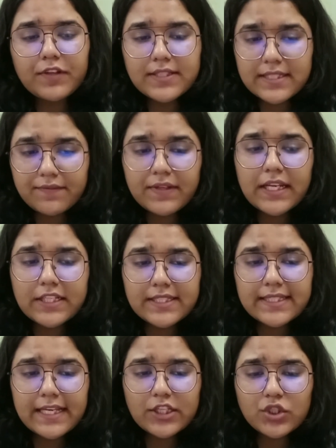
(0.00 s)
civil
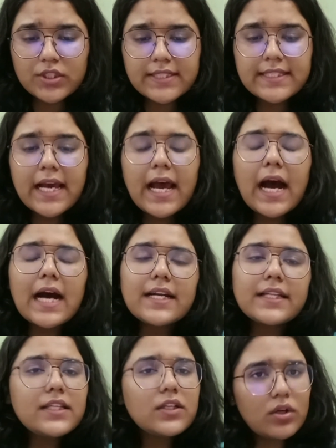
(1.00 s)
legislations under
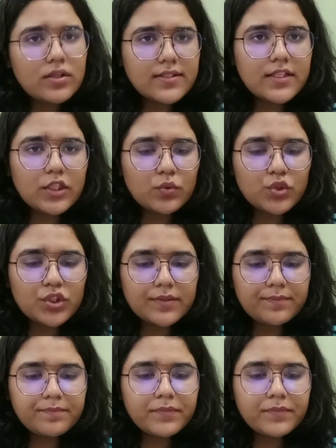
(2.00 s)
the Constitution.